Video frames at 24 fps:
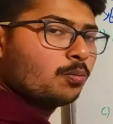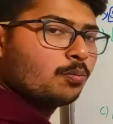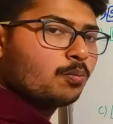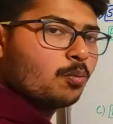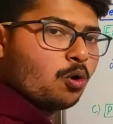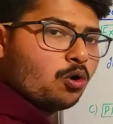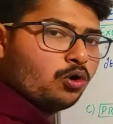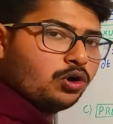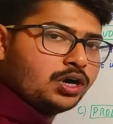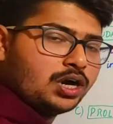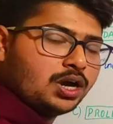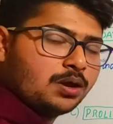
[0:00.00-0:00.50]

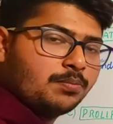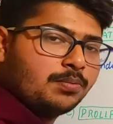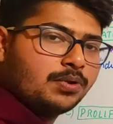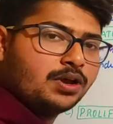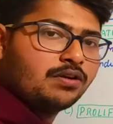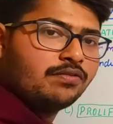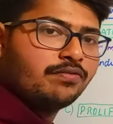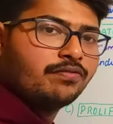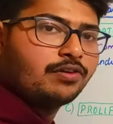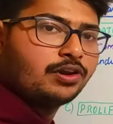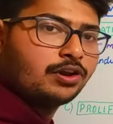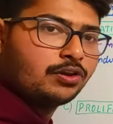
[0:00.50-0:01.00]
more number
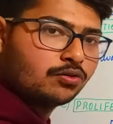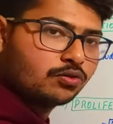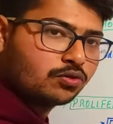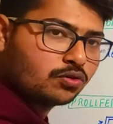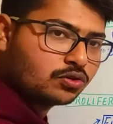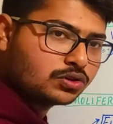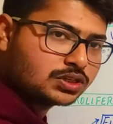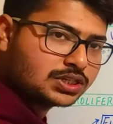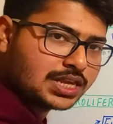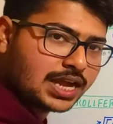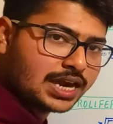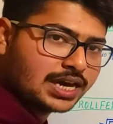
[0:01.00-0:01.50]
of
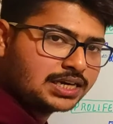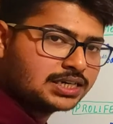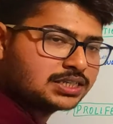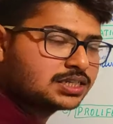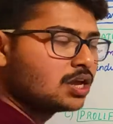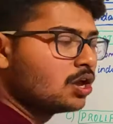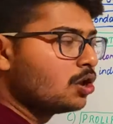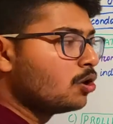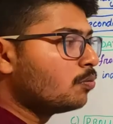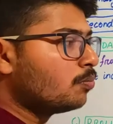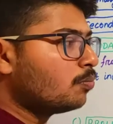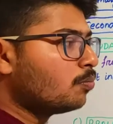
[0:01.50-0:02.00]

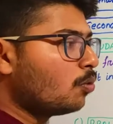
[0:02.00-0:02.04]
leukocytes,